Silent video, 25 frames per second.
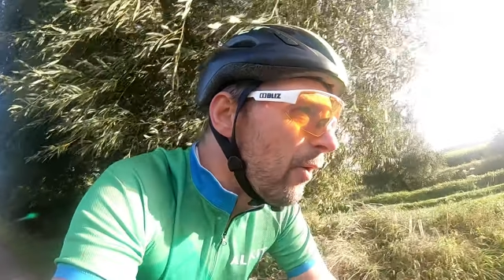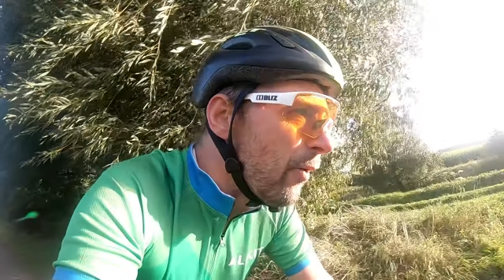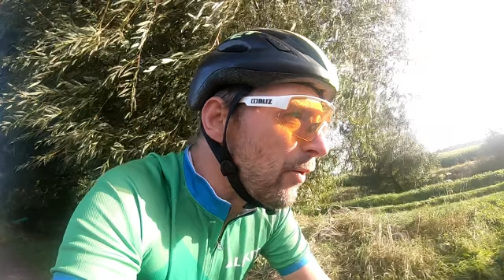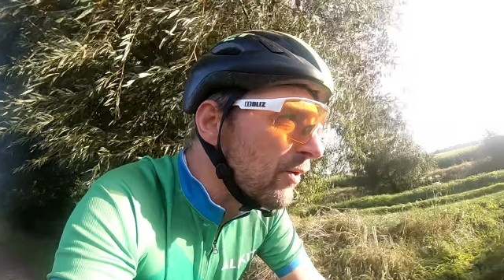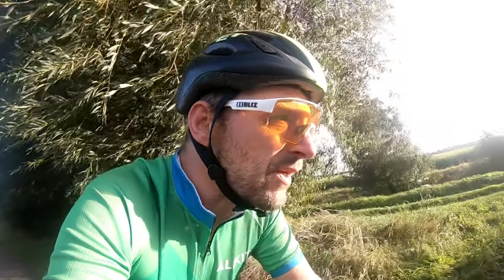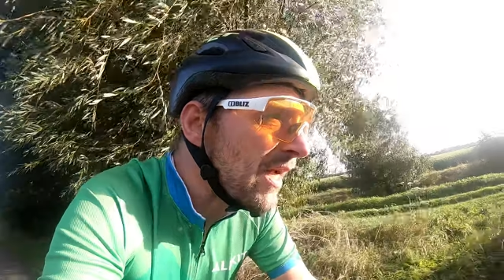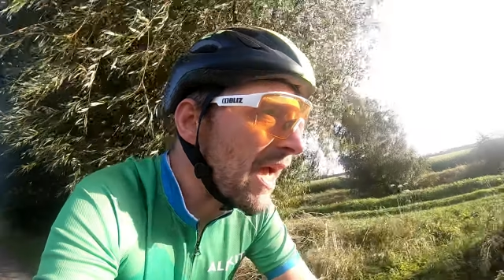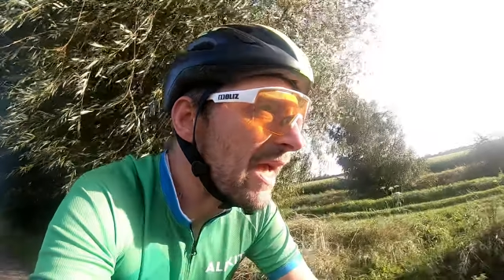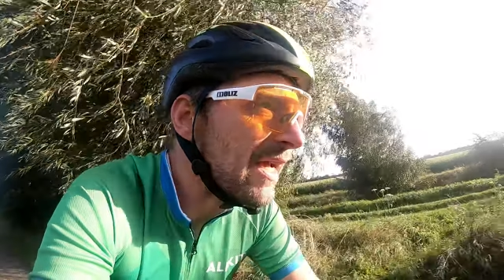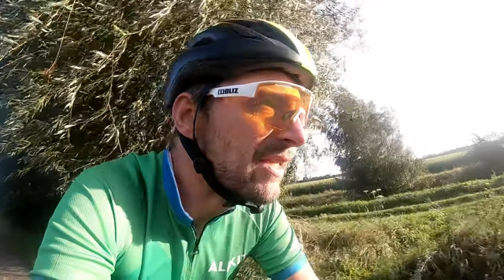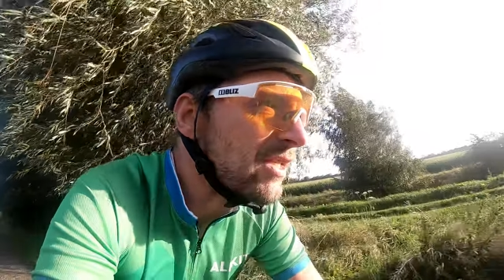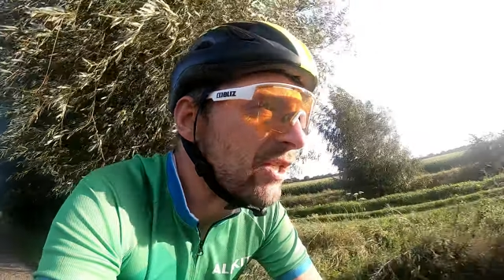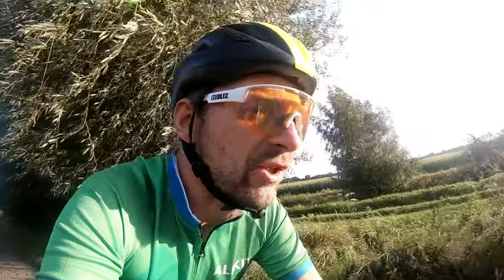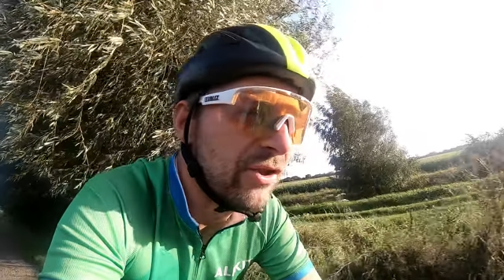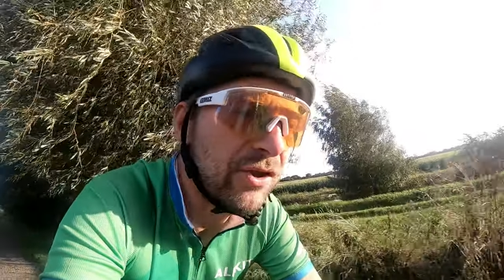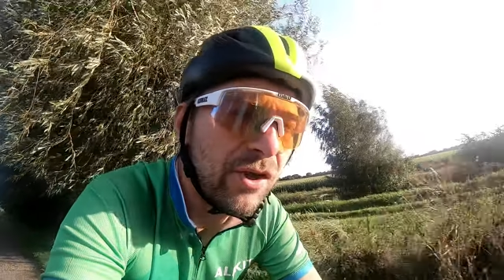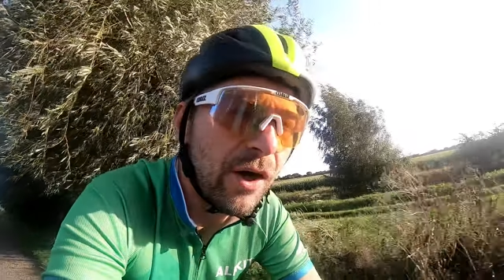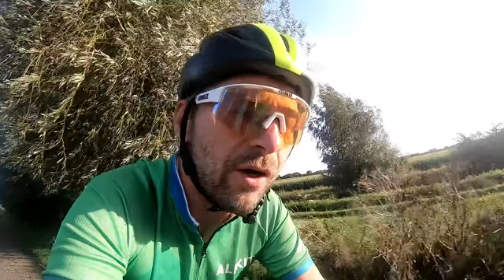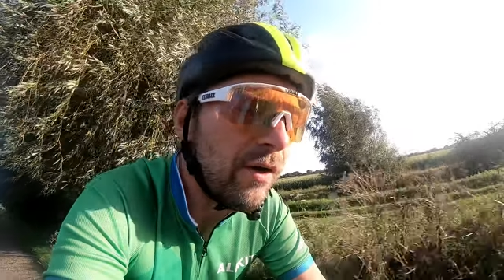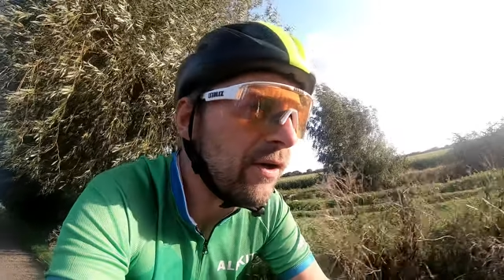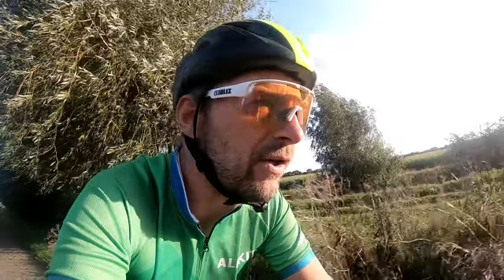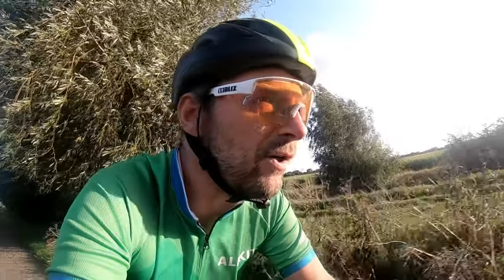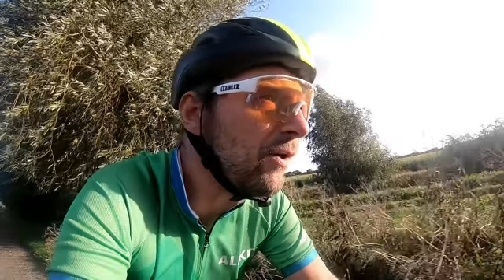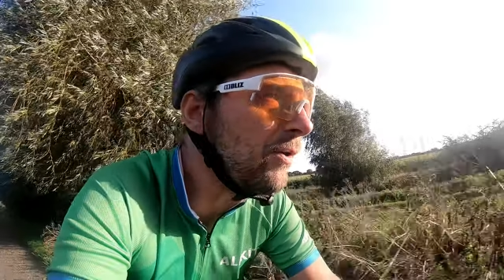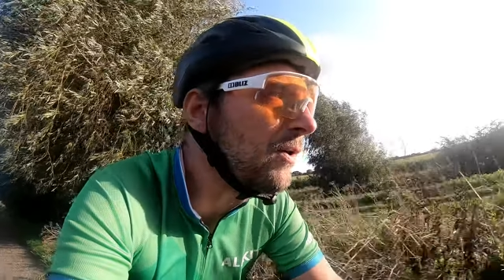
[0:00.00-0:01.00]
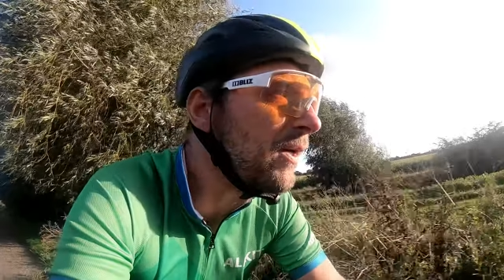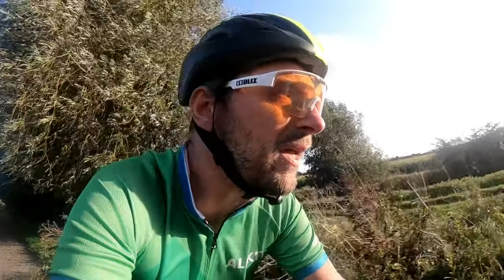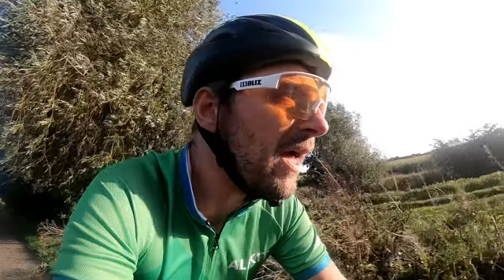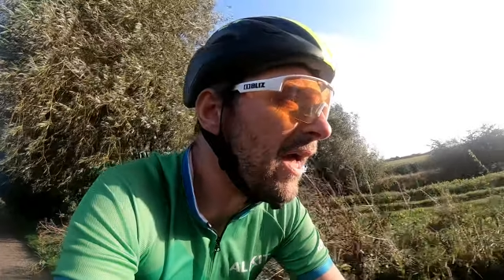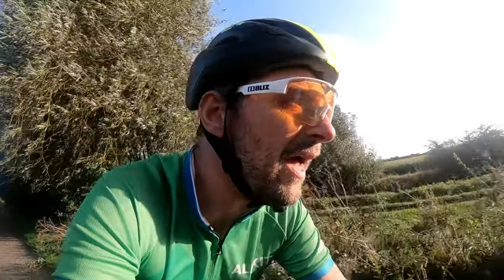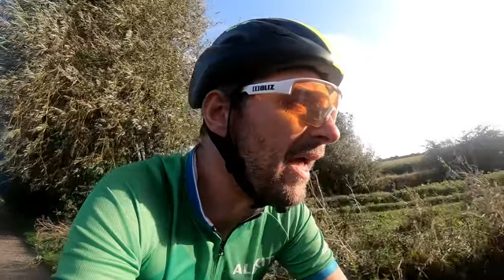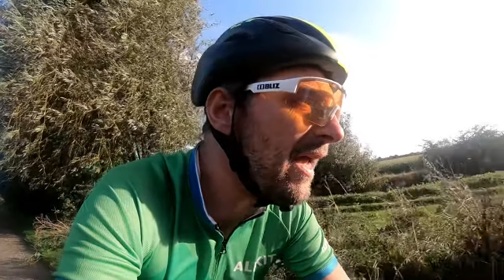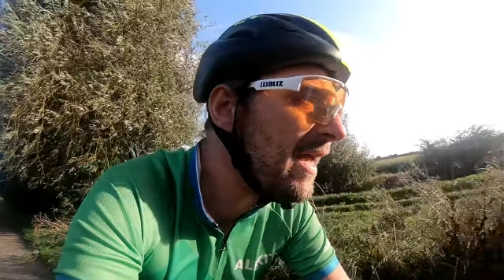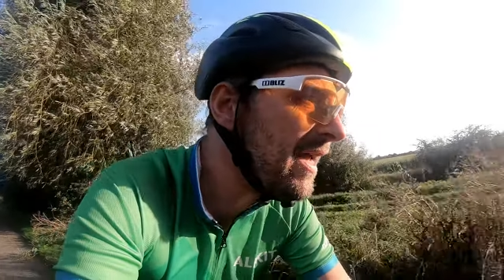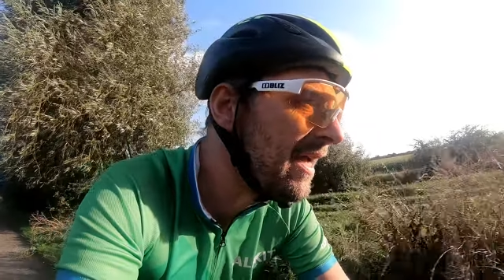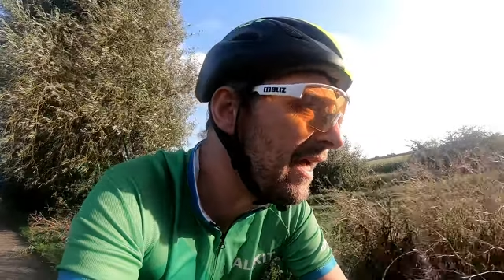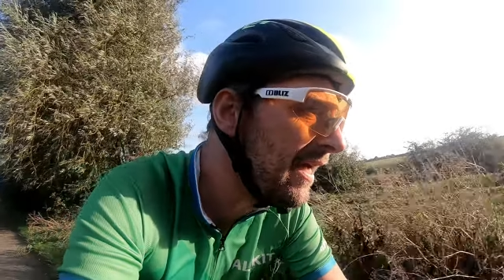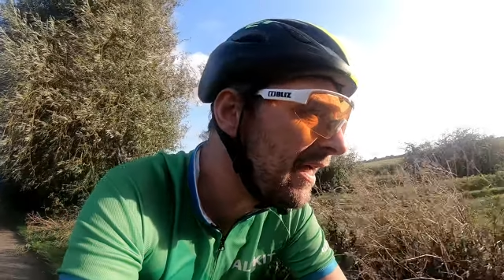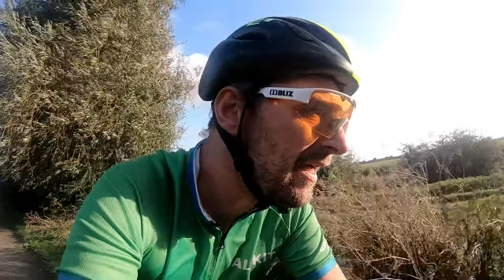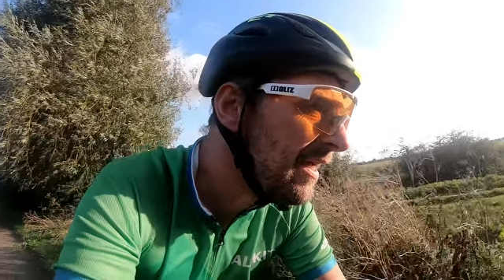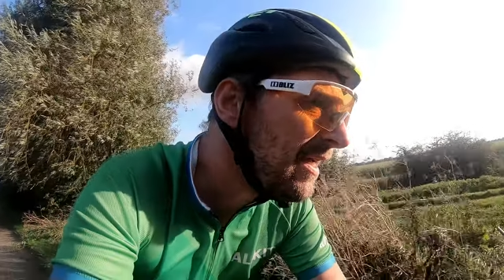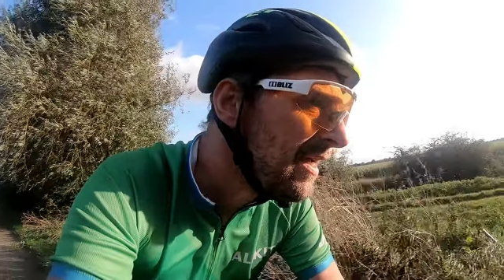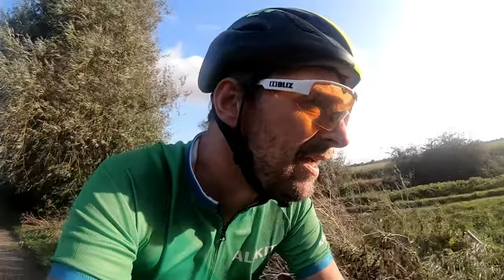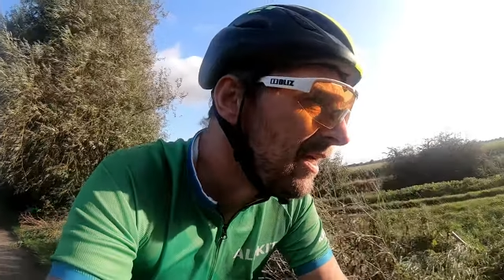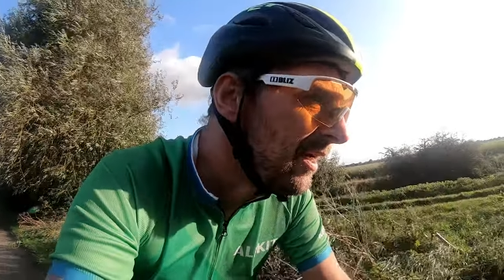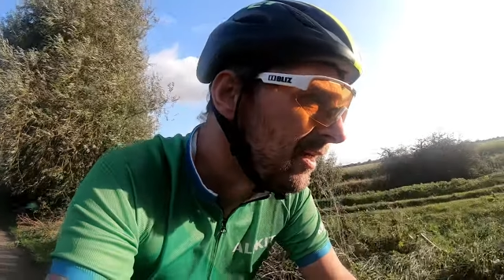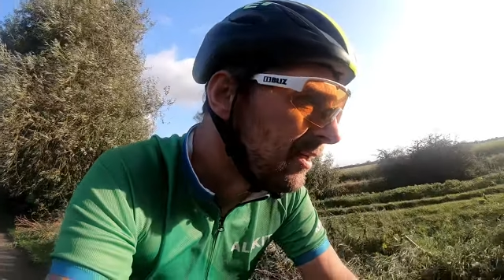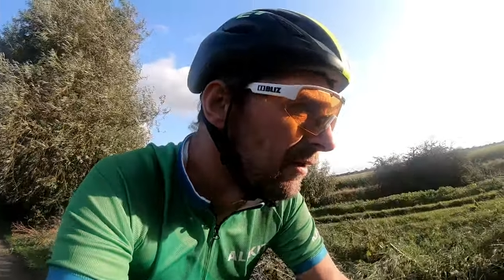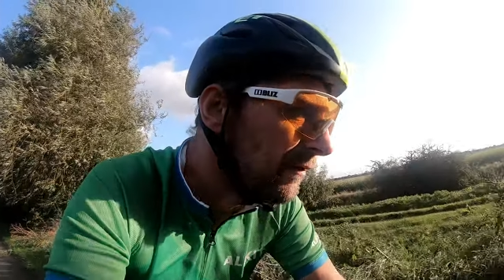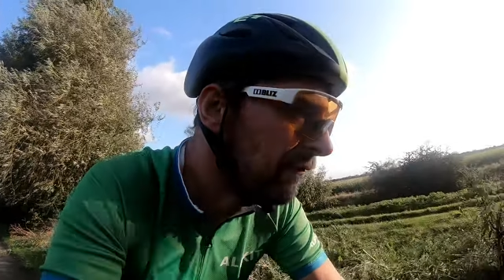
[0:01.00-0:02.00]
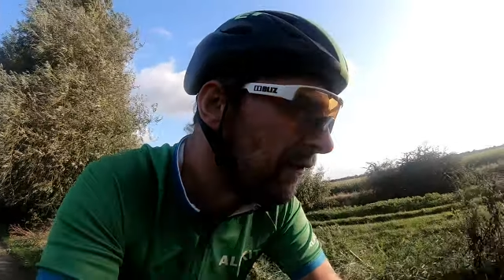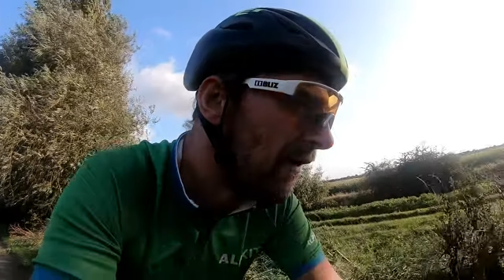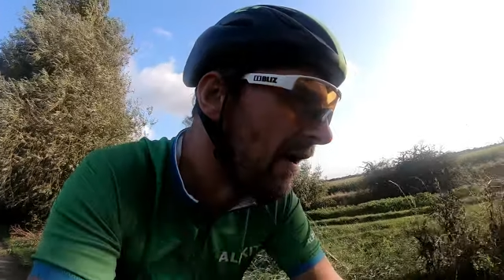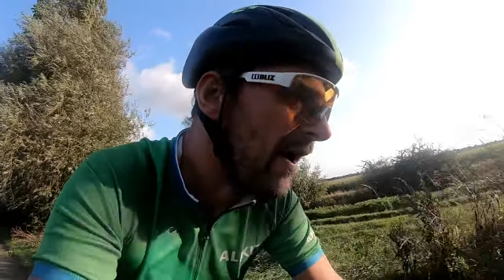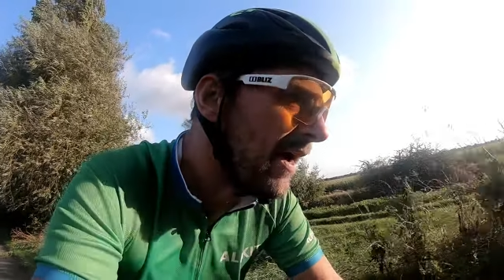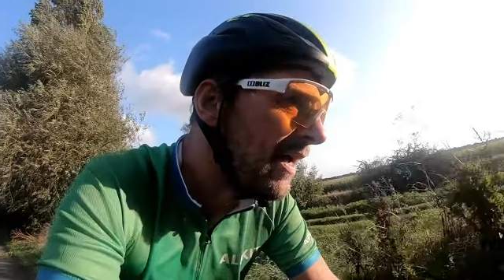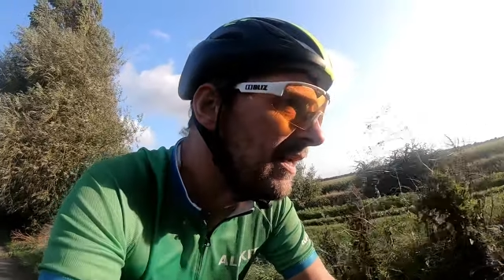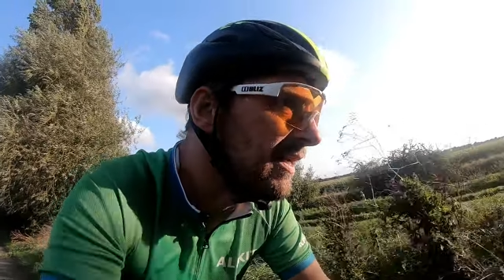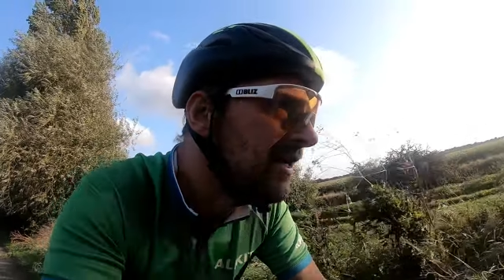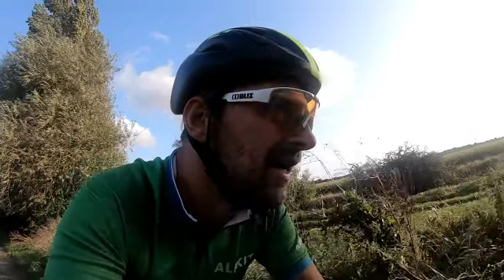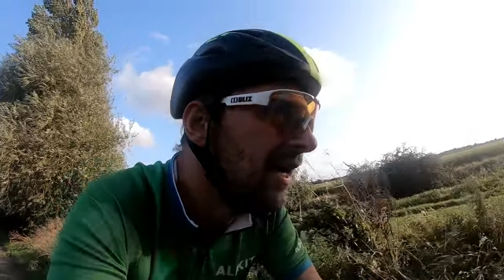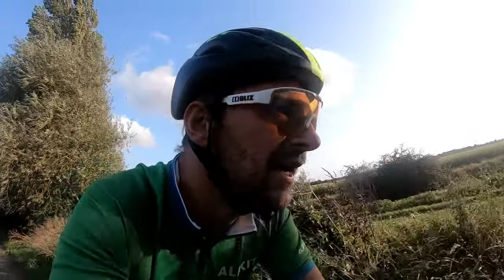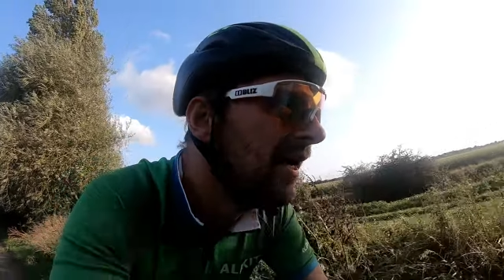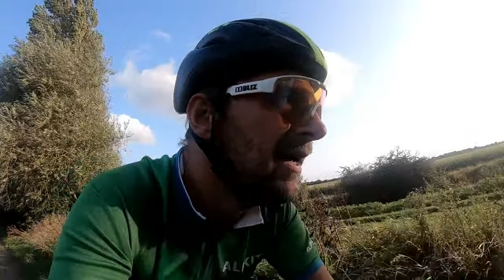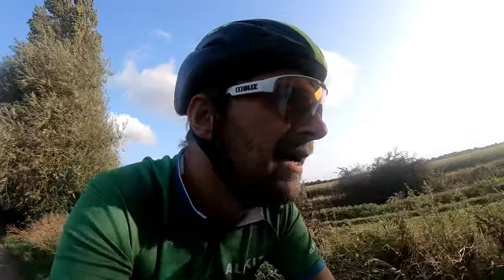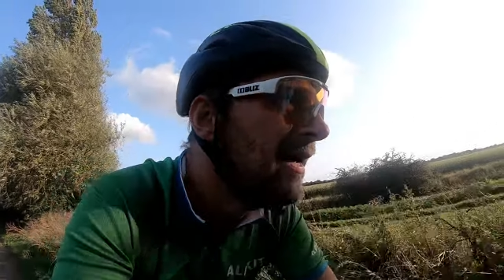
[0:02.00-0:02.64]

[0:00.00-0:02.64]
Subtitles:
audax.uk and you'll find